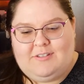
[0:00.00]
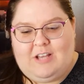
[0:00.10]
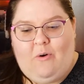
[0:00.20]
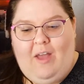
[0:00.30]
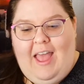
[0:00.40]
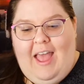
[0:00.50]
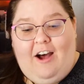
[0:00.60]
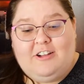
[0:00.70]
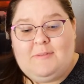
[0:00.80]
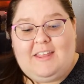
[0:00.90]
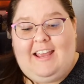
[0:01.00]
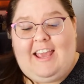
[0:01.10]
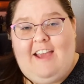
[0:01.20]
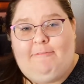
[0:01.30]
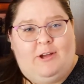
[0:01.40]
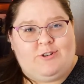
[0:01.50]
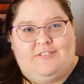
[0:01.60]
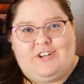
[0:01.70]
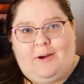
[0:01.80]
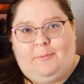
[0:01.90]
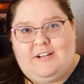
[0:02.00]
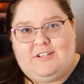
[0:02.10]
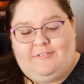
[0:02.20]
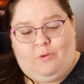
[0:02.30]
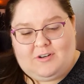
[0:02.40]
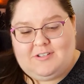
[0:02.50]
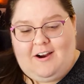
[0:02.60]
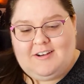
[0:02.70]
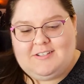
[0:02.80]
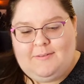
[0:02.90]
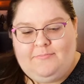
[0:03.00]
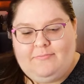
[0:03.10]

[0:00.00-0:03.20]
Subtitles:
So ultimately I gave Pleasure of a Dark Prince 4 stars.